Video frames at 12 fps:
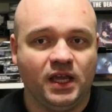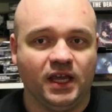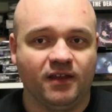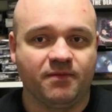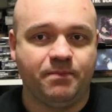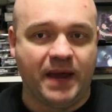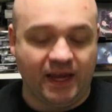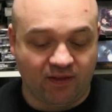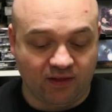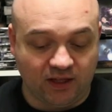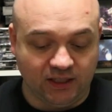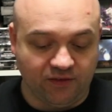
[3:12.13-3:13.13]
is
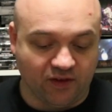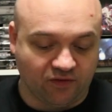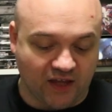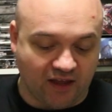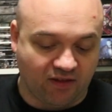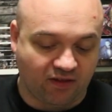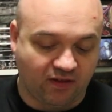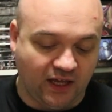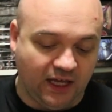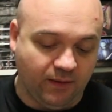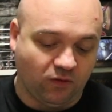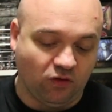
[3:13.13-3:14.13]
basically that they
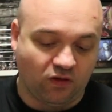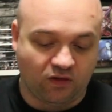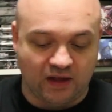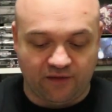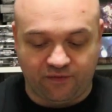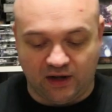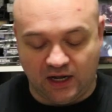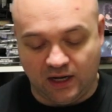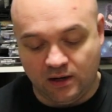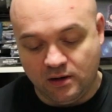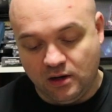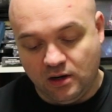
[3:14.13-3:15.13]
seem to suffer,